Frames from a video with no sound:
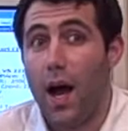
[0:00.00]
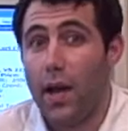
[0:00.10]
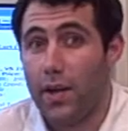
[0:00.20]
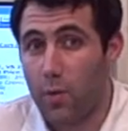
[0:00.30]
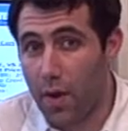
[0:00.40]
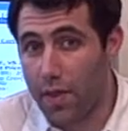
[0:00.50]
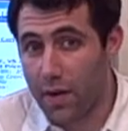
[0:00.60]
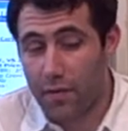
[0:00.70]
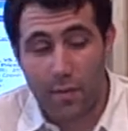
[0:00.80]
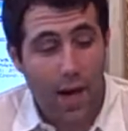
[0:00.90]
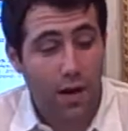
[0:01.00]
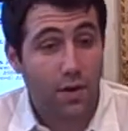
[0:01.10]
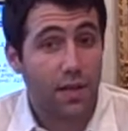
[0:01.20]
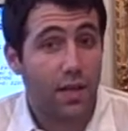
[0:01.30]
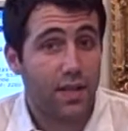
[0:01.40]
I hear one thing from
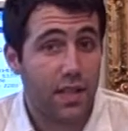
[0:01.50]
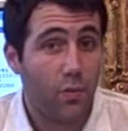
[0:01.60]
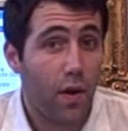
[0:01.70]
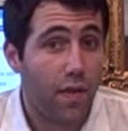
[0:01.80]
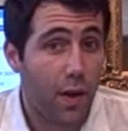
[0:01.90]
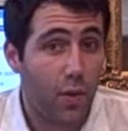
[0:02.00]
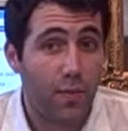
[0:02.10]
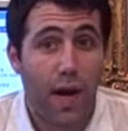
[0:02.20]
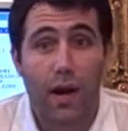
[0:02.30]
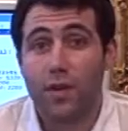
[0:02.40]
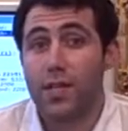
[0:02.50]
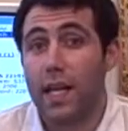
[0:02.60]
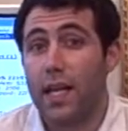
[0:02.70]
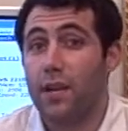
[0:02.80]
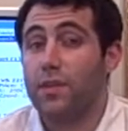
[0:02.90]
buyers, I see one thing with buyers,
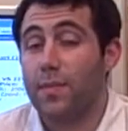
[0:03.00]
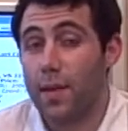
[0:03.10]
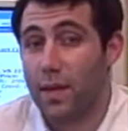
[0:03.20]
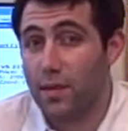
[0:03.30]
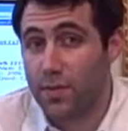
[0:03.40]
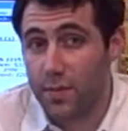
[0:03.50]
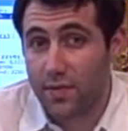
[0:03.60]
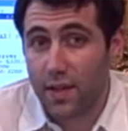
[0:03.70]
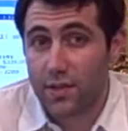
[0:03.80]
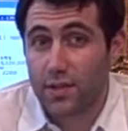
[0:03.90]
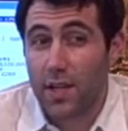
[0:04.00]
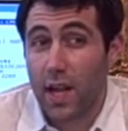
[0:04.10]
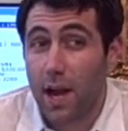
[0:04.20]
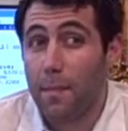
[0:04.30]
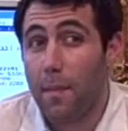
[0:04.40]
I hear something else from investors,
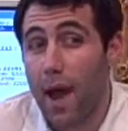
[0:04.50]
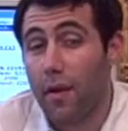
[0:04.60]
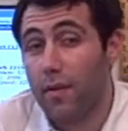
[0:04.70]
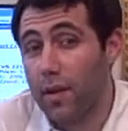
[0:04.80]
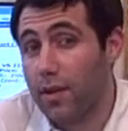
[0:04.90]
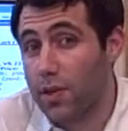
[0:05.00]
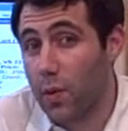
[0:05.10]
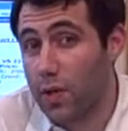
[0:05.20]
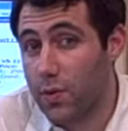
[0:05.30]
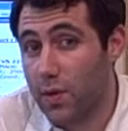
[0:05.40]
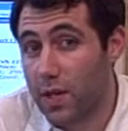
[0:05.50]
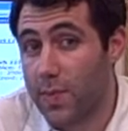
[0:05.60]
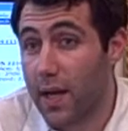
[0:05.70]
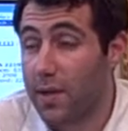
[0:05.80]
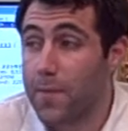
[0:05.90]
and I'm not really sure what to
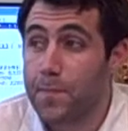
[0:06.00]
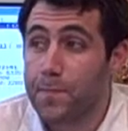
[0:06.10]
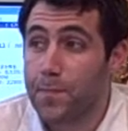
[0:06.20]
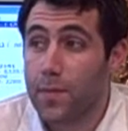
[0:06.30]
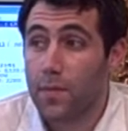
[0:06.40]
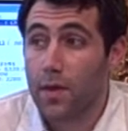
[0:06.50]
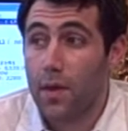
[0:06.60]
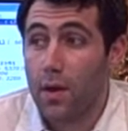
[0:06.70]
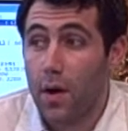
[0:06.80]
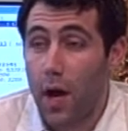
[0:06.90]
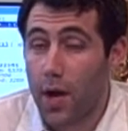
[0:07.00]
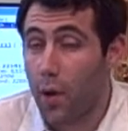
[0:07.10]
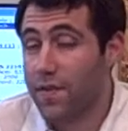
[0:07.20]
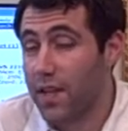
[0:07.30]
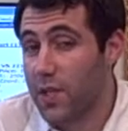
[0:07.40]
expect. I know
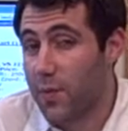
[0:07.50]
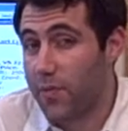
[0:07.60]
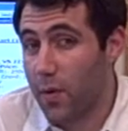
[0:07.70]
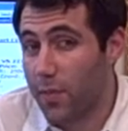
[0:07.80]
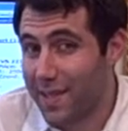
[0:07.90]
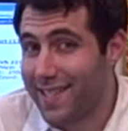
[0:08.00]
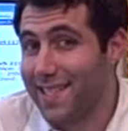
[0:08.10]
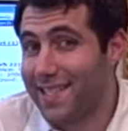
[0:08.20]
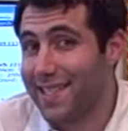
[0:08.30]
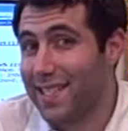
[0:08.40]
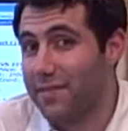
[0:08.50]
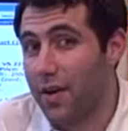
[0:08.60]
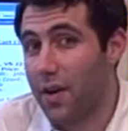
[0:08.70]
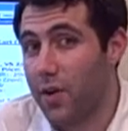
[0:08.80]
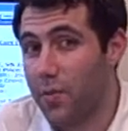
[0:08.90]
we've said this before, but DC is
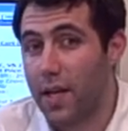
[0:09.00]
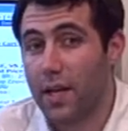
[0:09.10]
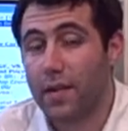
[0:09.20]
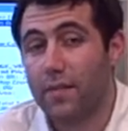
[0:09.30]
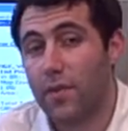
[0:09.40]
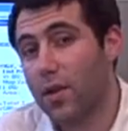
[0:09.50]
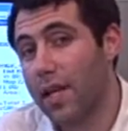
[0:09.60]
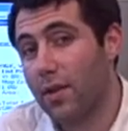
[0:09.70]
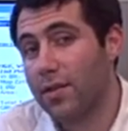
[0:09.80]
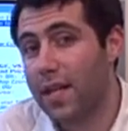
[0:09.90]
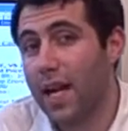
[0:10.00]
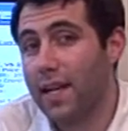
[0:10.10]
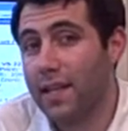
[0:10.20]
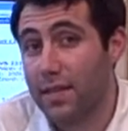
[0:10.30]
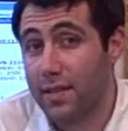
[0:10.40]
very unique. If you look
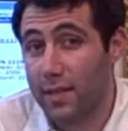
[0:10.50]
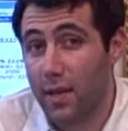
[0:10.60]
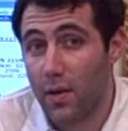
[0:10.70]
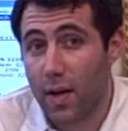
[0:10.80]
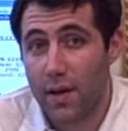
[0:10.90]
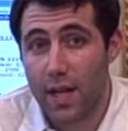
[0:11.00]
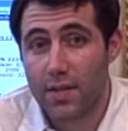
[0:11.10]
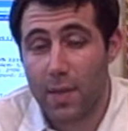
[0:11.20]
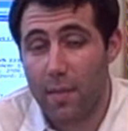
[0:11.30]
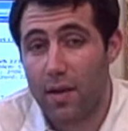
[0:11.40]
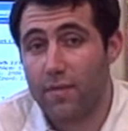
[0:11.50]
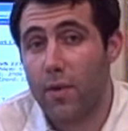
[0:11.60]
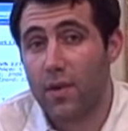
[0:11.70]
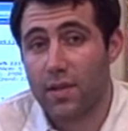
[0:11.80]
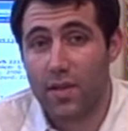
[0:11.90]
outside DC though, and that's my main
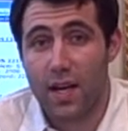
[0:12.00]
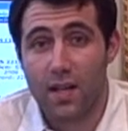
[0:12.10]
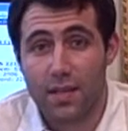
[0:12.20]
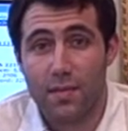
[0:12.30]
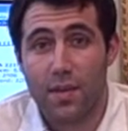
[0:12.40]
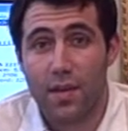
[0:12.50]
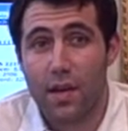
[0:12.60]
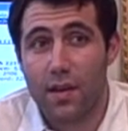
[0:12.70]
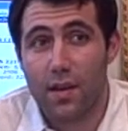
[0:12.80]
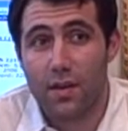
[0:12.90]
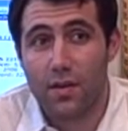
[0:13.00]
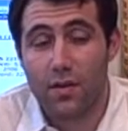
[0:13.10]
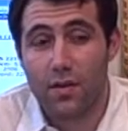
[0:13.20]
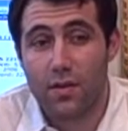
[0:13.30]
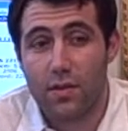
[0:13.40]
focus today, some of the
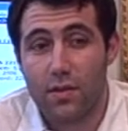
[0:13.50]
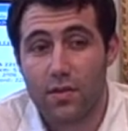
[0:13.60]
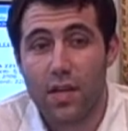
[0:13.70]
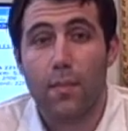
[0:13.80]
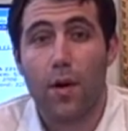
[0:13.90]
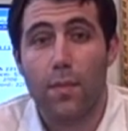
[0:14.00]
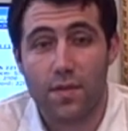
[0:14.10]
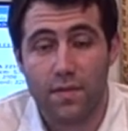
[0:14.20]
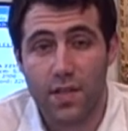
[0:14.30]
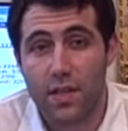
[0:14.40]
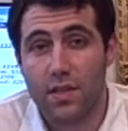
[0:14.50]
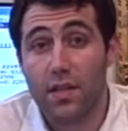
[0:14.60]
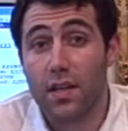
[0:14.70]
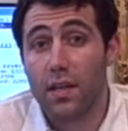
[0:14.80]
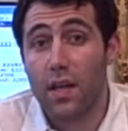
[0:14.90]
suburbs of
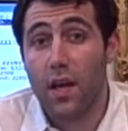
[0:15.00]
DC,